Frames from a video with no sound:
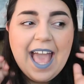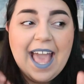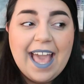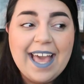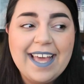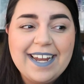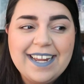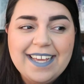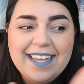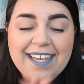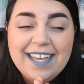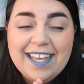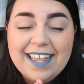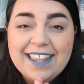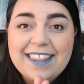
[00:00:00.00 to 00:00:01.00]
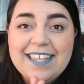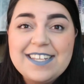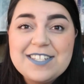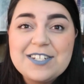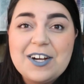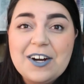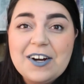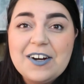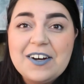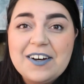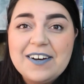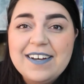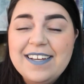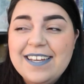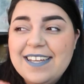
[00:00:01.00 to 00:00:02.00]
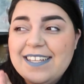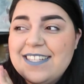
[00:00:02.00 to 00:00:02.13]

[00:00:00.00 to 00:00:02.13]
And this girl